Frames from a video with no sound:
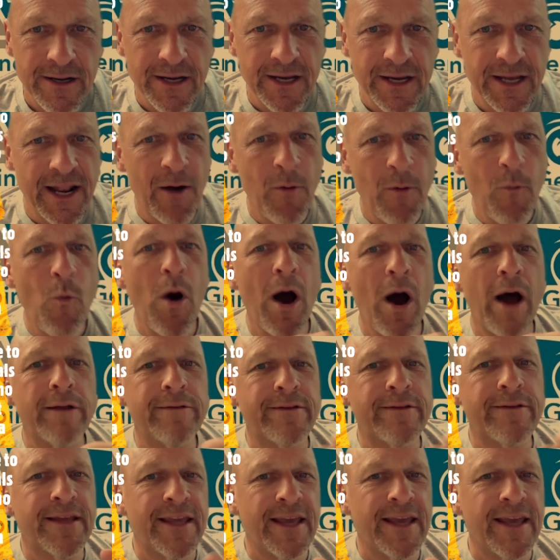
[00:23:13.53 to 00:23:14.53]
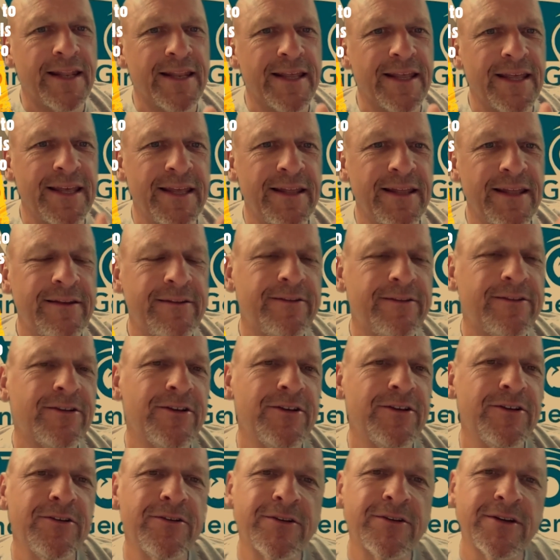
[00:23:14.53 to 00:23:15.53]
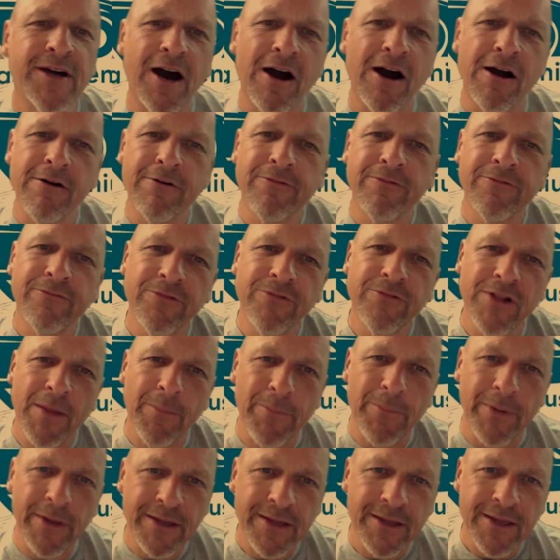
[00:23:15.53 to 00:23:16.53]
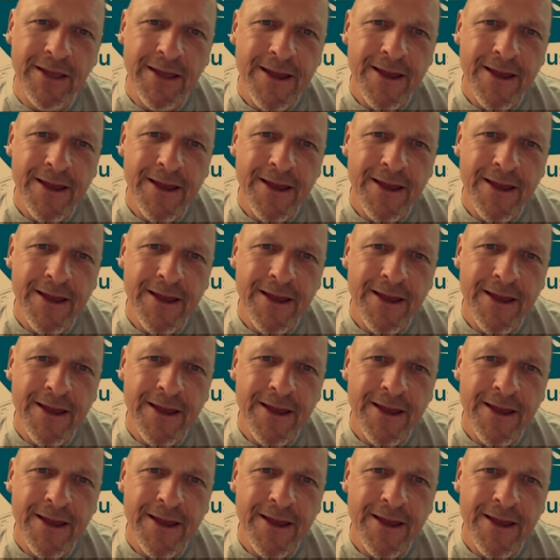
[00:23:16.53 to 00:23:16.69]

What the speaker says: and I want to get into car flipping.